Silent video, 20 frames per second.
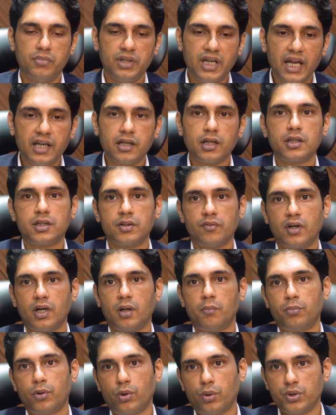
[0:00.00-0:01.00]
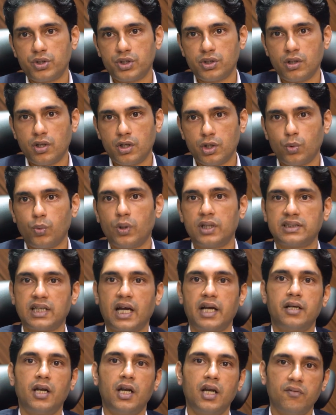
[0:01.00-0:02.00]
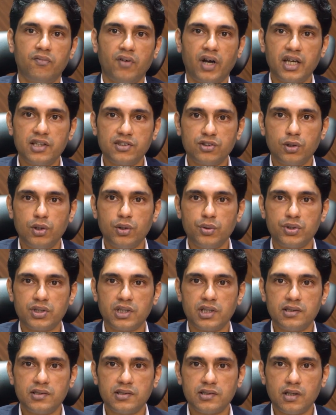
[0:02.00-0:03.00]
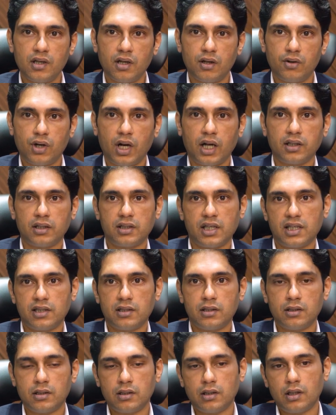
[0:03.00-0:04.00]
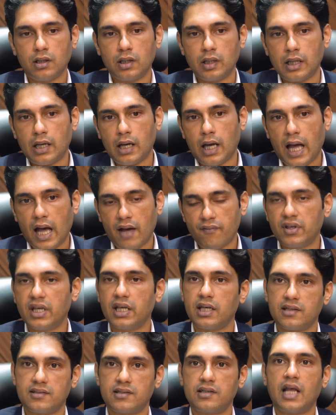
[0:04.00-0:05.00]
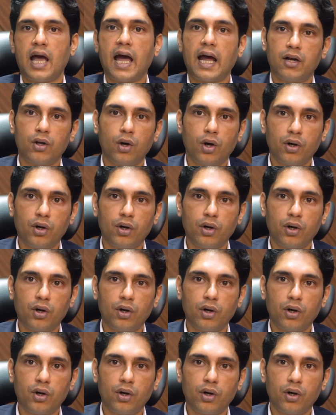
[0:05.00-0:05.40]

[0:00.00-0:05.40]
data-driven approach towards identifying solutions rather than having it as an ad